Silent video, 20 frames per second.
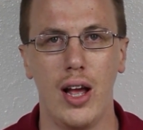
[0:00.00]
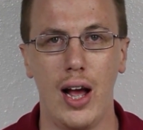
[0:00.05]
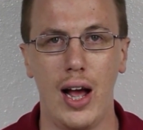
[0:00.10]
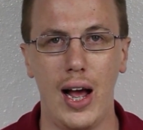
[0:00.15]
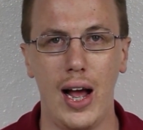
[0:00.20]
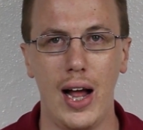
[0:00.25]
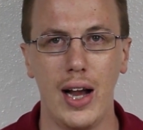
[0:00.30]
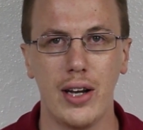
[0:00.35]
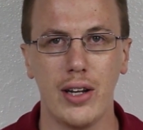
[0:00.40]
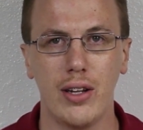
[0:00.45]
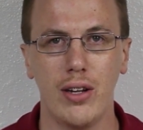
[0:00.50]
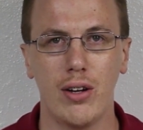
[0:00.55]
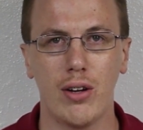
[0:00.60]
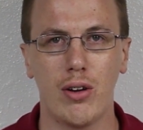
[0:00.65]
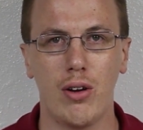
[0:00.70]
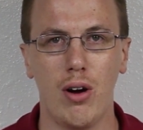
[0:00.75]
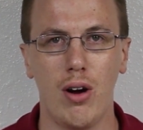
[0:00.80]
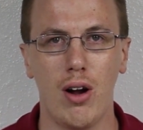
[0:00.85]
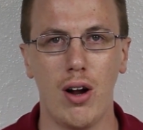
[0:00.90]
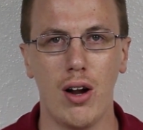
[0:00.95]
I had to get a
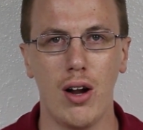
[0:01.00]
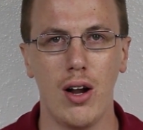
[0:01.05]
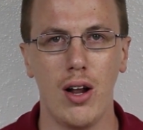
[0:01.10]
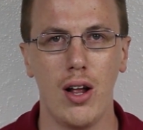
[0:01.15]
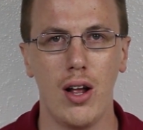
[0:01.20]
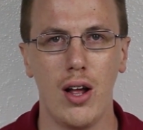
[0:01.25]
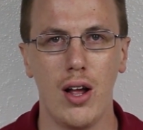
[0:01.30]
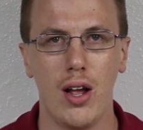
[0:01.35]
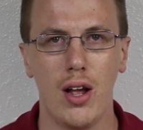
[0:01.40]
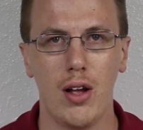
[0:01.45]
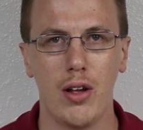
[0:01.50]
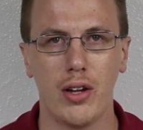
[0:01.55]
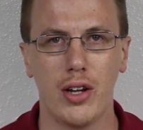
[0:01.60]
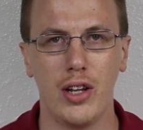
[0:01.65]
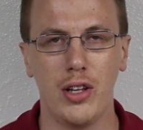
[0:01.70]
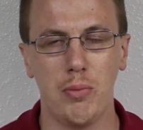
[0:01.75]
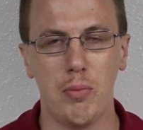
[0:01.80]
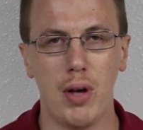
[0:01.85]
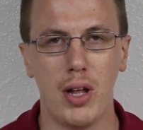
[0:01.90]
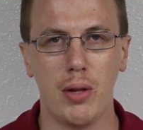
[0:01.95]
car
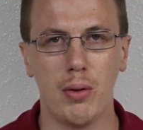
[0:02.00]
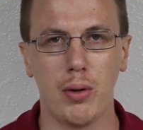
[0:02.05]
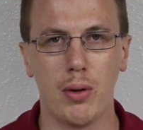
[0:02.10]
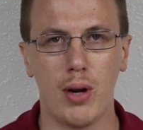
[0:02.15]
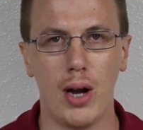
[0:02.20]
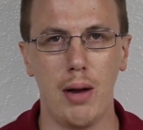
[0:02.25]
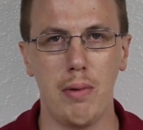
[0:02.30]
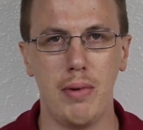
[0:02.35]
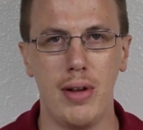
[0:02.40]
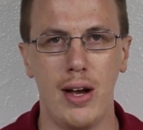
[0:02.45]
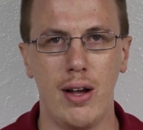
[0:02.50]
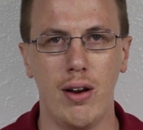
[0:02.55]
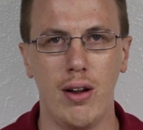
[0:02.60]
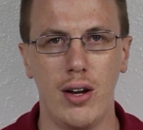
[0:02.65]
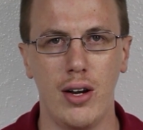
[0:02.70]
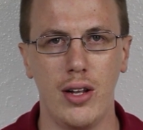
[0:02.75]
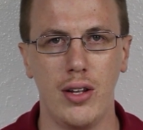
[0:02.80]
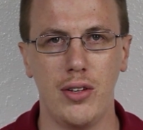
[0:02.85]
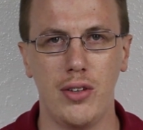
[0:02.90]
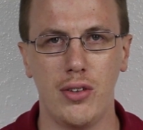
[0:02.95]
because my loan crapped out
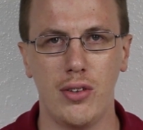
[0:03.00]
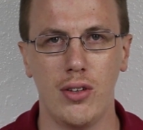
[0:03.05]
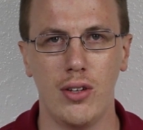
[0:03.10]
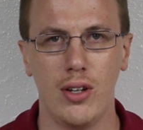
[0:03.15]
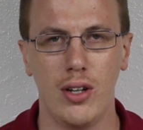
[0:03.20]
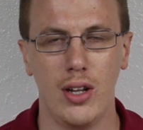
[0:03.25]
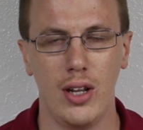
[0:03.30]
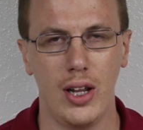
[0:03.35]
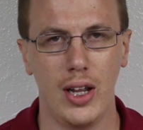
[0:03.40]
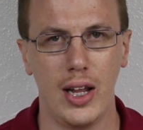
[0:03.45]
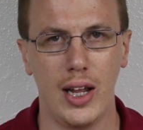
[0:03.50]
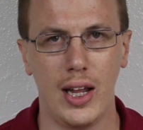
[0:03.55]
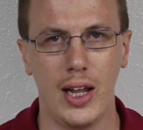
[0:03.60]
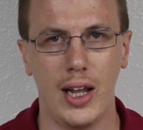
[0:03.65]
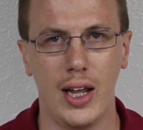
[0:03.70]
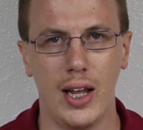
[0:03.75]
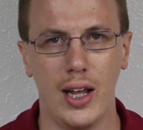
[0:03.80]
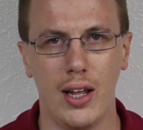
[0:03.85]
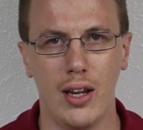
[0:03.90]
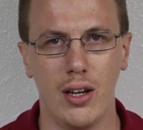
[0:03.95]
on us,
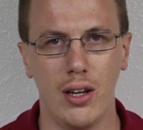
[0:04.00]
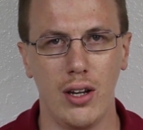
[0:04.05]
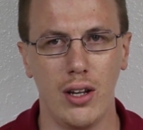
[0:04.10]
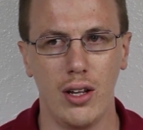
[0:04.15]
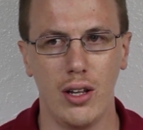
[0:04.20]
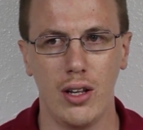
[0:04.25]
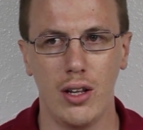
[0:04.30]
and